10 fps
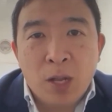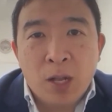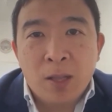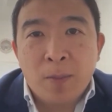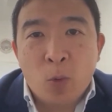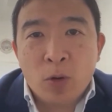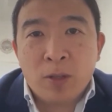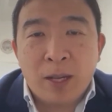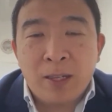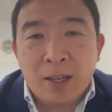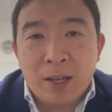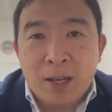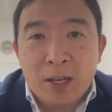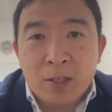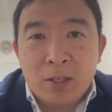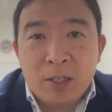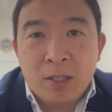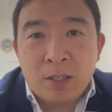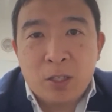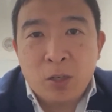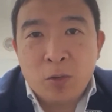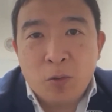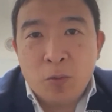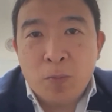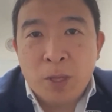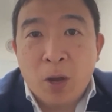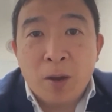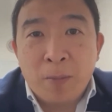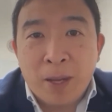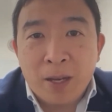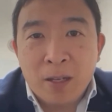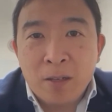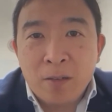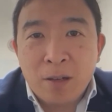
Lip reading: the more likely it is to be automated.